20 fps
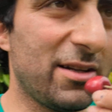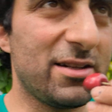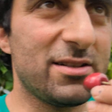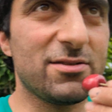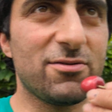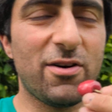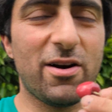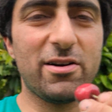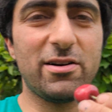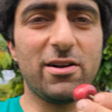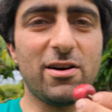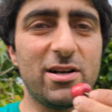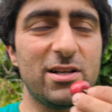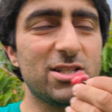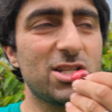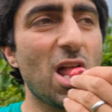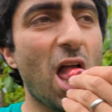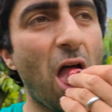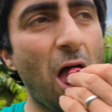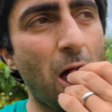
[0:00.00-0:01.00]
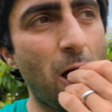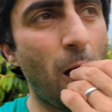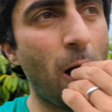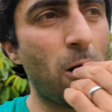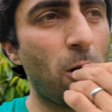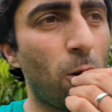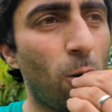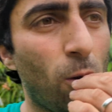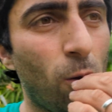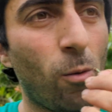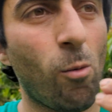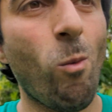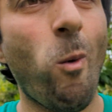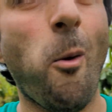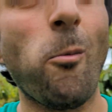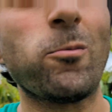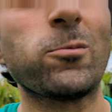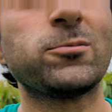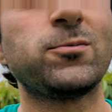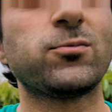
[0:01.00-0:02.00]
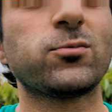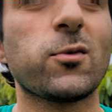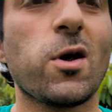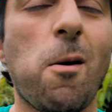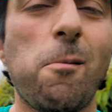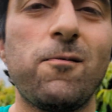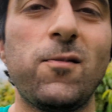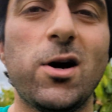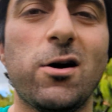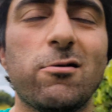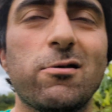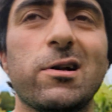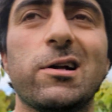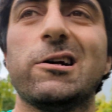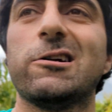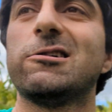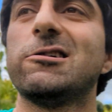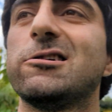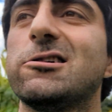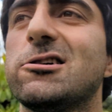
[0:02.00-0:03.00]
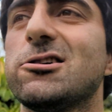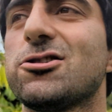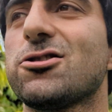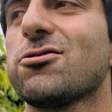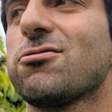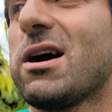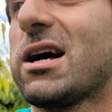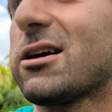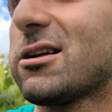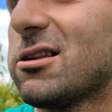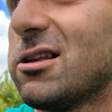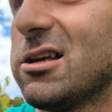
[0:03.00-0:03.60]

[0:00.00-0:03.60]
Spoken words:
is very nice. I'm not related to Shrek,